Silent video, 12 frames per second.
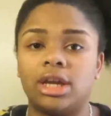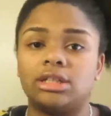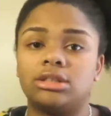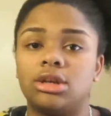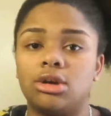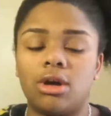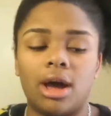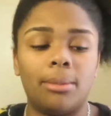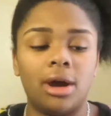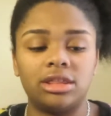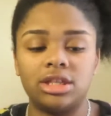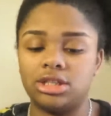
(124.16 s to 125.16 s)
Okay, so I
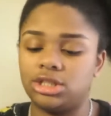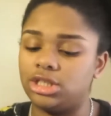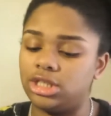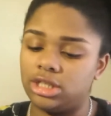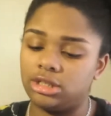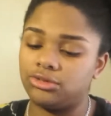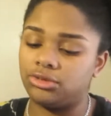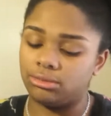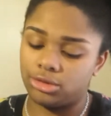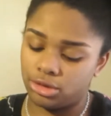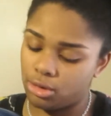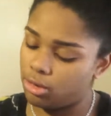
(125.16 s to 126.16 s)
bought these jeans from
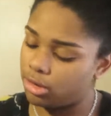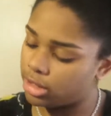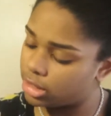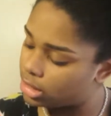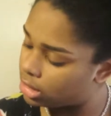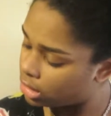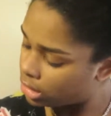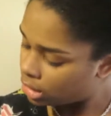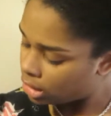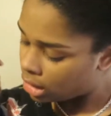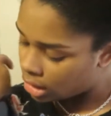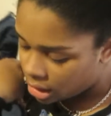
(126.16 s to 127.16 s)
Torrid
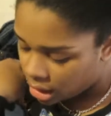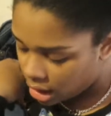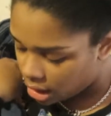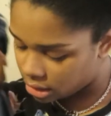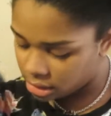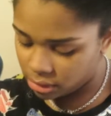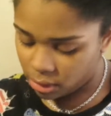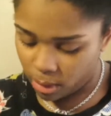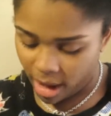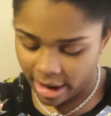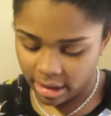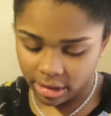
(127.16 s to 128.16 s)
a little
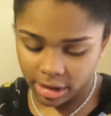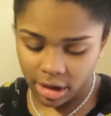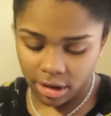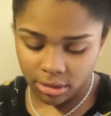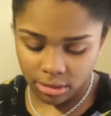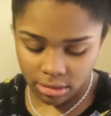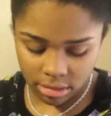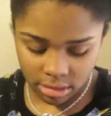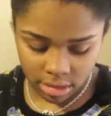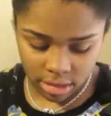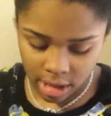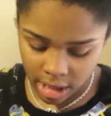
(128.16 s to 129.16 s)
while ago,
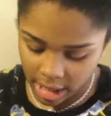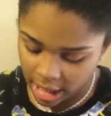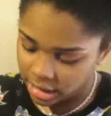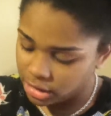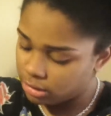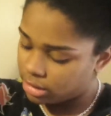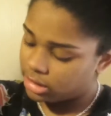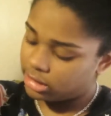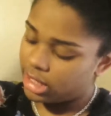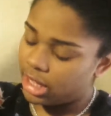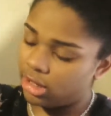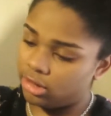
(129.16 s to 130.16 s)
and you can
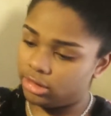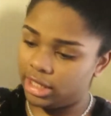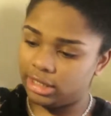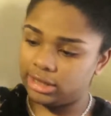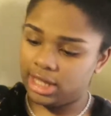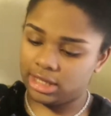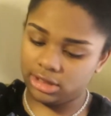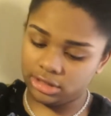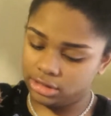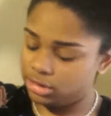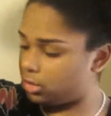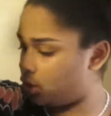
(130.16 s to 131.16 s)
tell like they
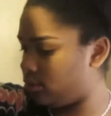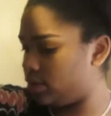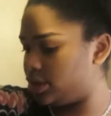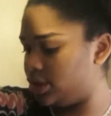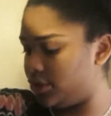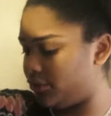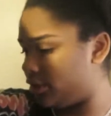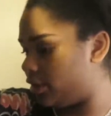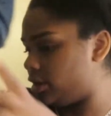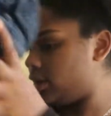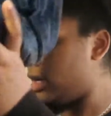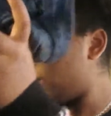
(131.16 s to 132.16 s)
look so much different.